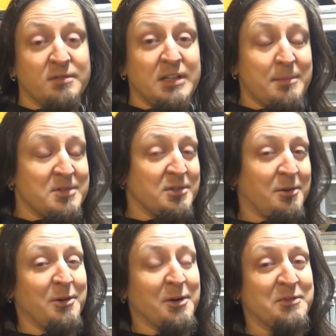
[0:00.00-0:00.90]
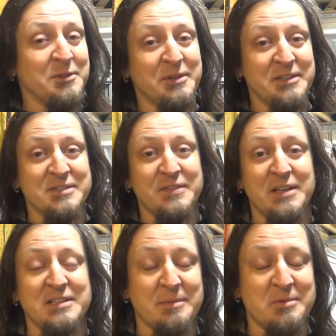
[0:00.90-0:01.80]
a waste of time at all. I love doing these
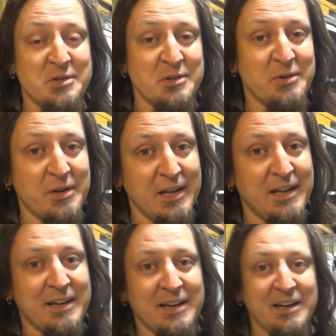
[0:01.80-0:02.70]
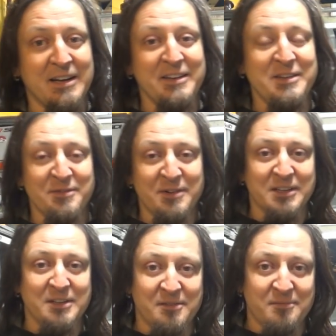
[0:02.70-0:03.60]
things. I'm sure you've
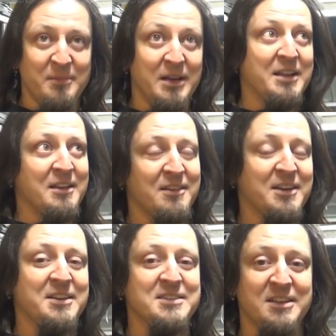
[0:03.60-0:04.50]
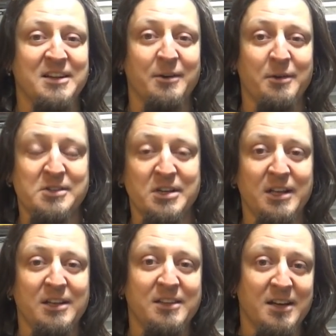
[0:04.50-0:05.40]
got a man cave like this, a garage
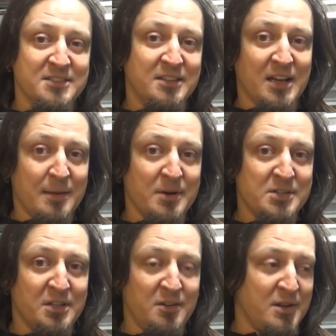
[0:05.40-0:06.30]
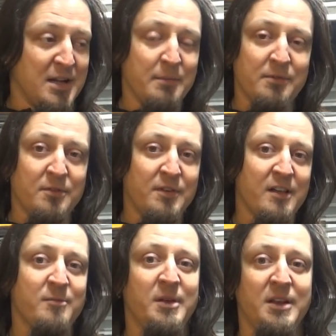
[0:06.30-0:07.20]
that is a time machine. You come in for
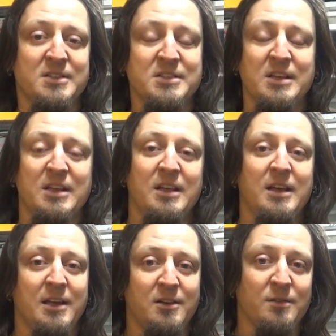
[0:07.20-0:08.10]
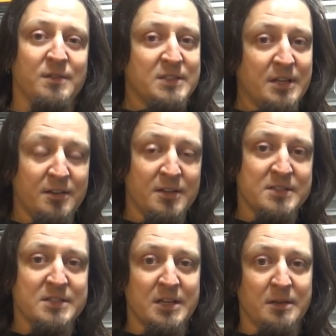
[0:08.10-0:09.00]
5 minutes and all of a sudden
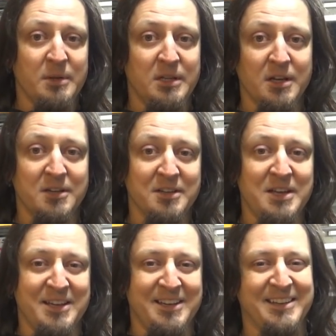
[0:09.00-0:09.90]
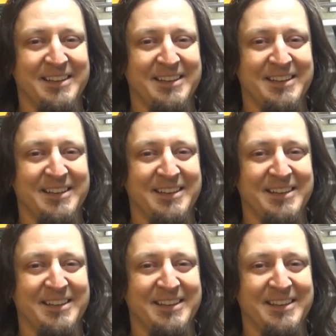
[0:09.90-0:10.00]
it's midnight.